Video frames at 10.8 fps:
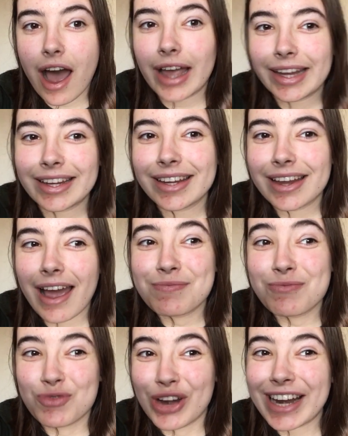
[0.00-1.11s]
I
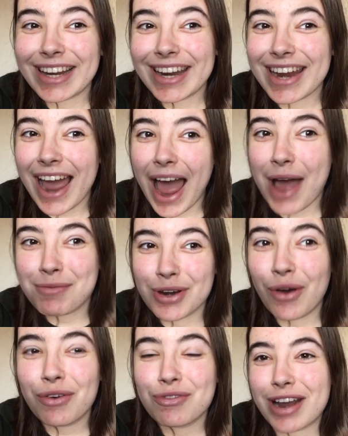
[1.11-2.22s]
really am
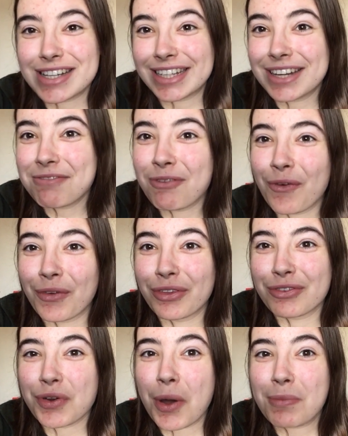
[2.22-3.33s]
not ready for the
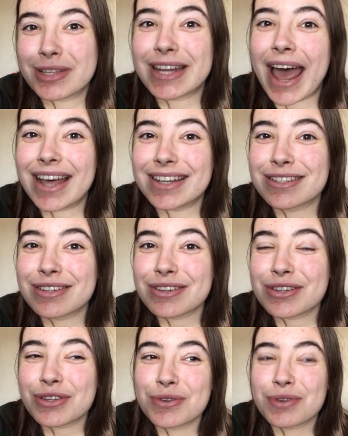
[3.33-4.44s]
view upstairs
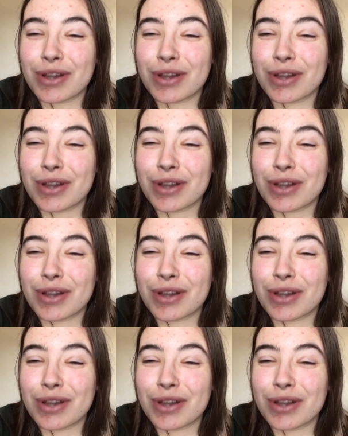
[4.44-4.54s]
to